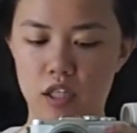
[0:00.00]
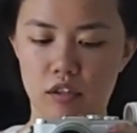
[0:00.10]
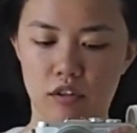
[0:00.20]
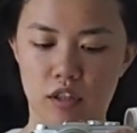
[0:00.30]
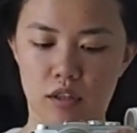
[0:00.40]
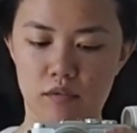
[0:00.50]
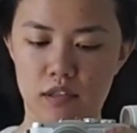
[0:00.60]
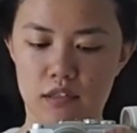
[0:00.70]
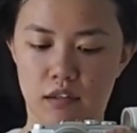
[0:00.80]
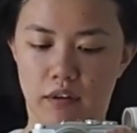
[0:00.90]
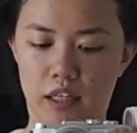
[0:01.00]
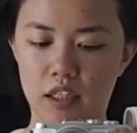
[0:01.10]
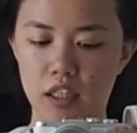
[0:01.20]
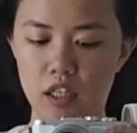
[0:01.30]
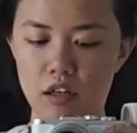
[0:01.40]
and you can even see right
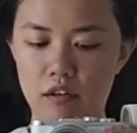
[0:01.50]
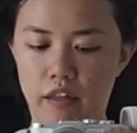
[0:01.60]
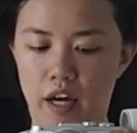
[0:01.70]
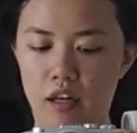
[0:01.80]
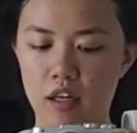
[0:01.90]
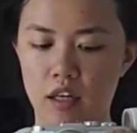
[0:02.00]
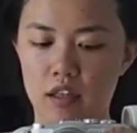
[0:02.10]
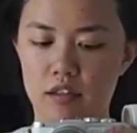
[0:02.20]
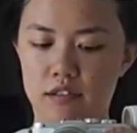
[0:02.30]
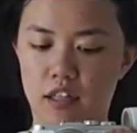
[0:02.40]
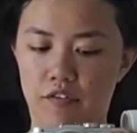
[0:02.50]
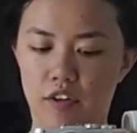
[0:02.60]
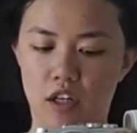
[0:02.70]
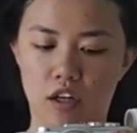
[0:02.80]
here that there's definitely a